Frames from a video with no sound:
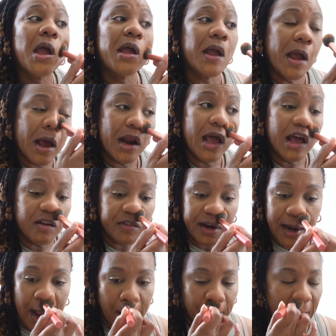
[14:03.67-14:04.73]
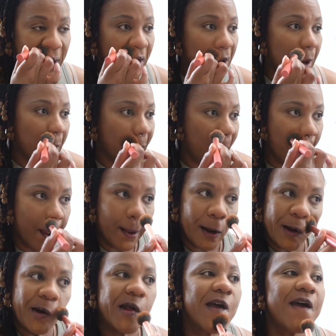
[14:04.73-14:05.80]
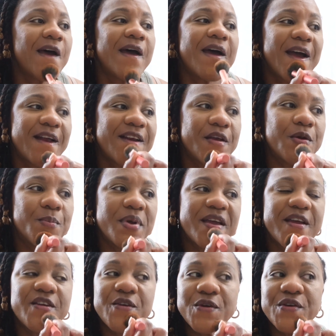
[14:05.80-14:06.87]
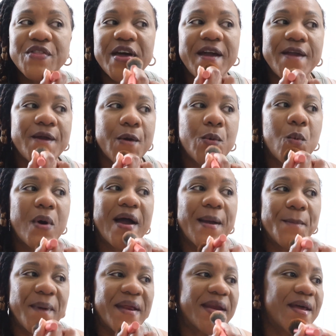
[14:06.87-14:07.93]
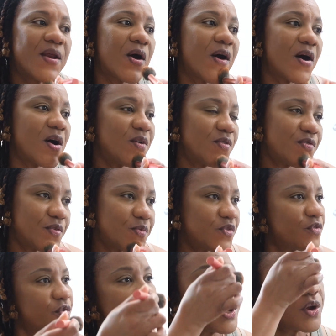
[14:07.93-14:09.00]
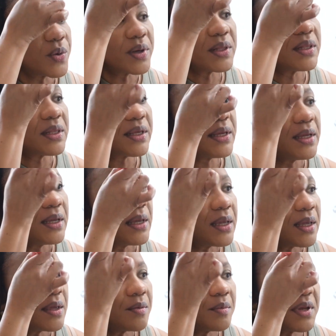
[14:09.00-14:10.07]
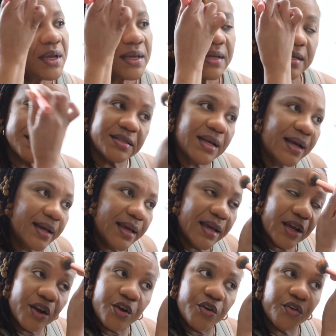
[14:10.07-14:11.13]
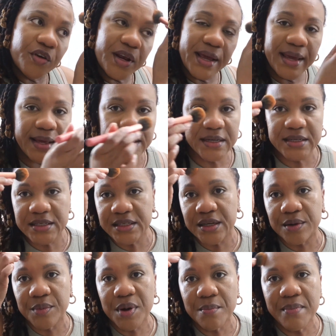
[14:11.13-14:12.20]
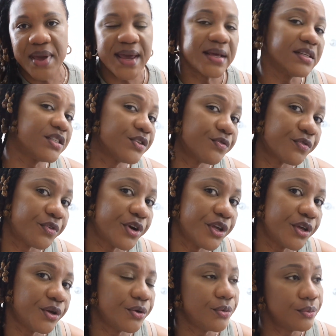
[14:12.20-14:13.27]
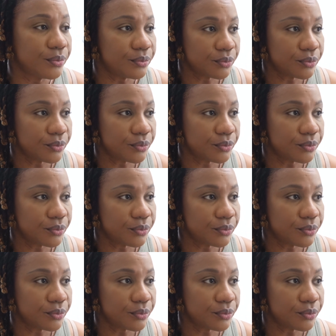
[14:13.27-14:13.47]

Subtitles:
Gotta have a napkin on hand to make sure that you're wiping it off frequently, because that can create some mess for you.